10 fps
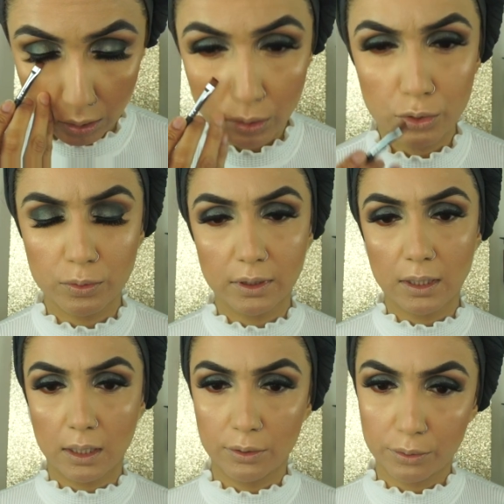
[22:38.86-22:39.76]

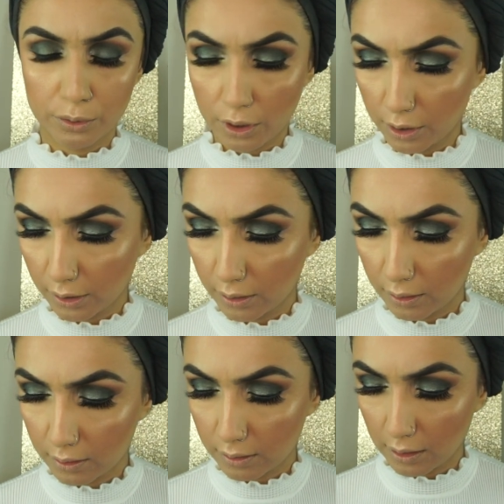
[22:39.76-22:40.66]
Usually I don't
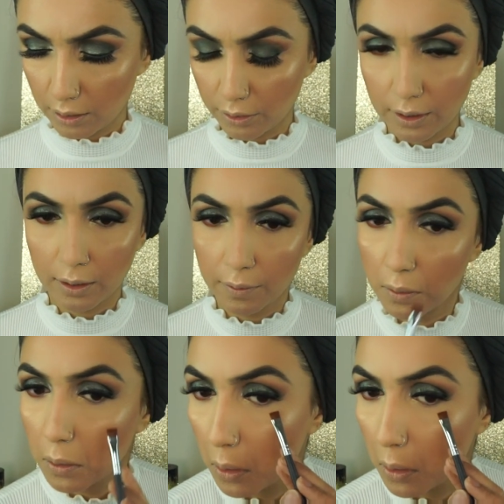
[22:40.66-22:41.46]
darken this area.